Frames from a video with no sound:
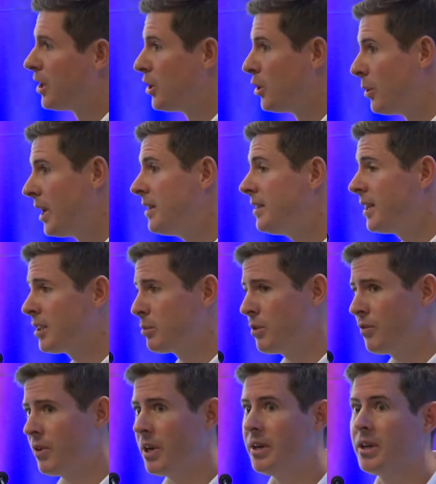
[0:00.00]
Your ATS
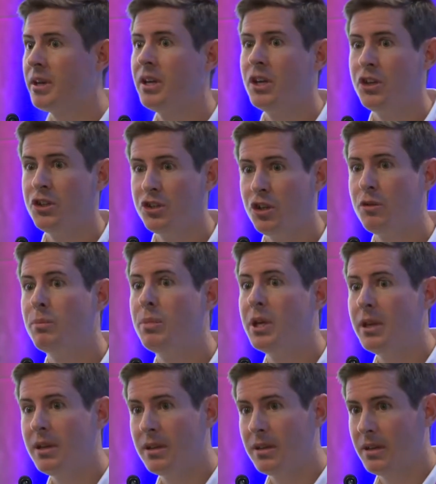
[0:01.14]
provider should
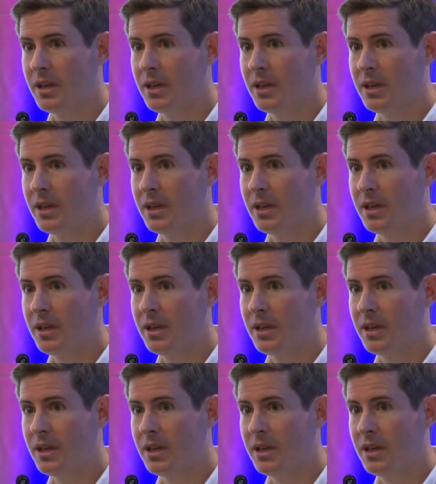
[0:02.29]
be,